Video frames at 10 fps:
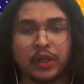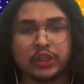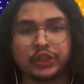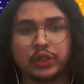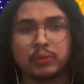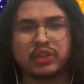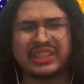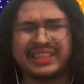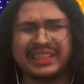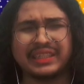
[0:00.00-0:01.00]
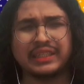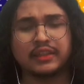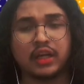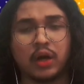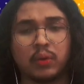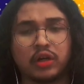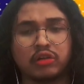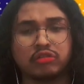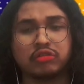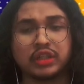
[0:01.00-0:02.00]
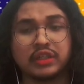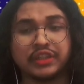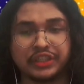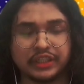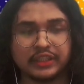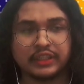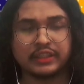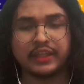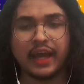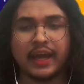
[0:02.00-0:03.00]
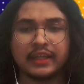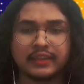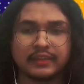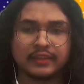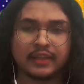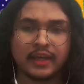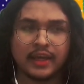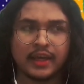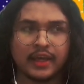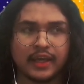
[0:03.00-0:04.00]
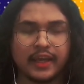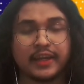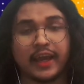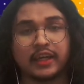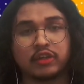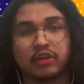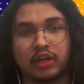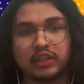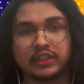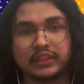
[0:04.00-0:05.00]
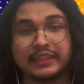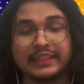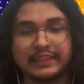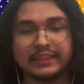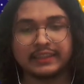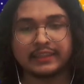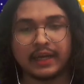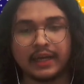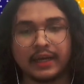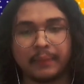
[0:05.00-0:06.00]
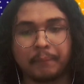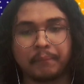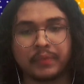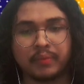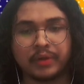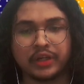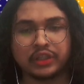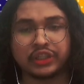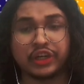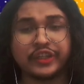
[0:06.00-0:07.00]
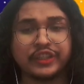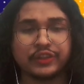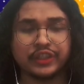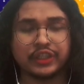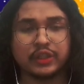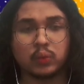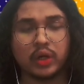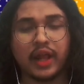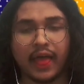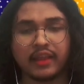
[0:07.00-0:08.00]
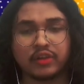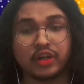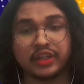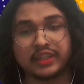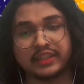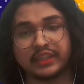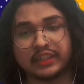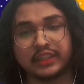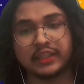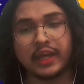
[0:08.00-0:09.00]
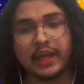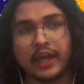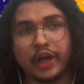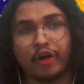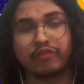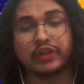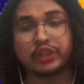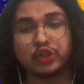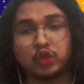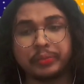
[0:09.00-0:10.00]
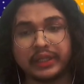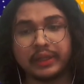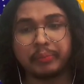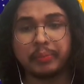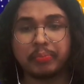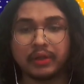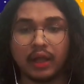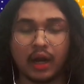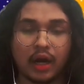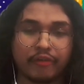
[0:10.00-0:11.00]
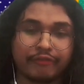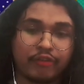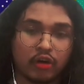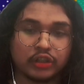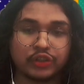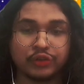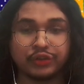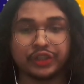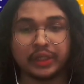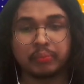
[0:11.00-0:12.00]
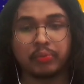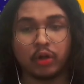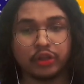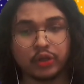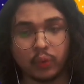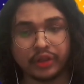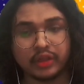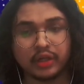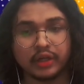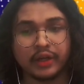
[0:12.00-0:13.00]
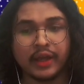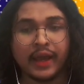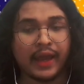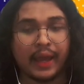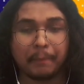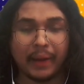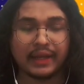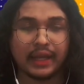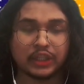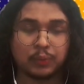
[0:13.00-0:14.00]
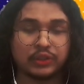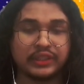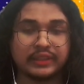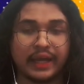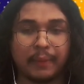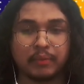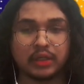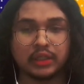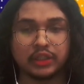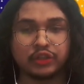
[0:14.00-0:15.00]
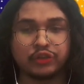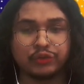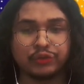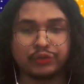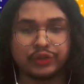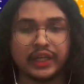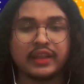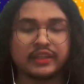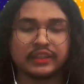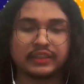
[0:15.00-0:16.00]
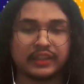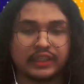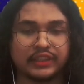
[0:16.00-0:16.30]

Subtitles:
So mostly in our rural regions, then it can cause disease because according to the World Health Organization, over 2 billion people are forced to drink polluted water and might exposing them to illnesses such